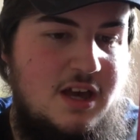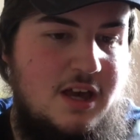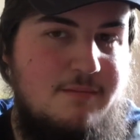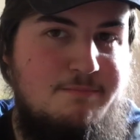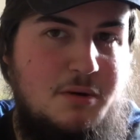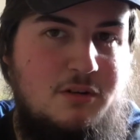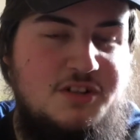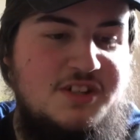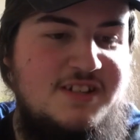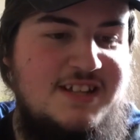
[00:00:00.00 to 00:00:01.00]

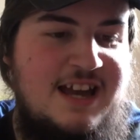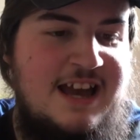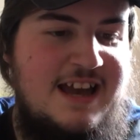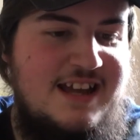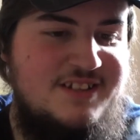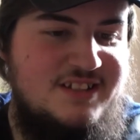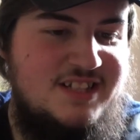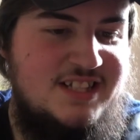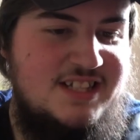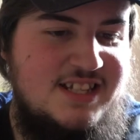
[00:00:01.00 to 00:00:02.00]
Imported and
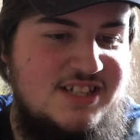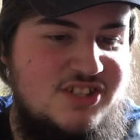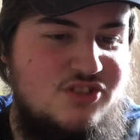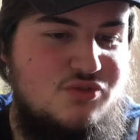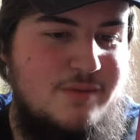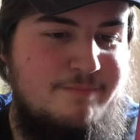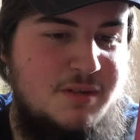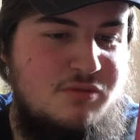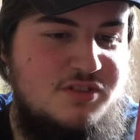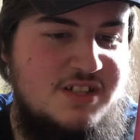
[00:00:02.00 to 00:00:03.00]

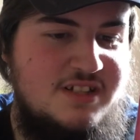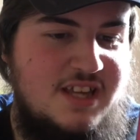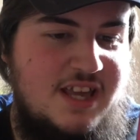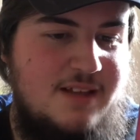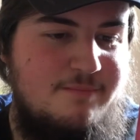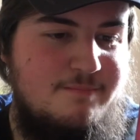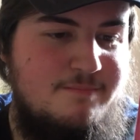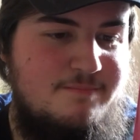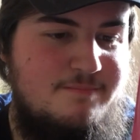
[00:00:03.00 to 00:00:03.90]
distributed in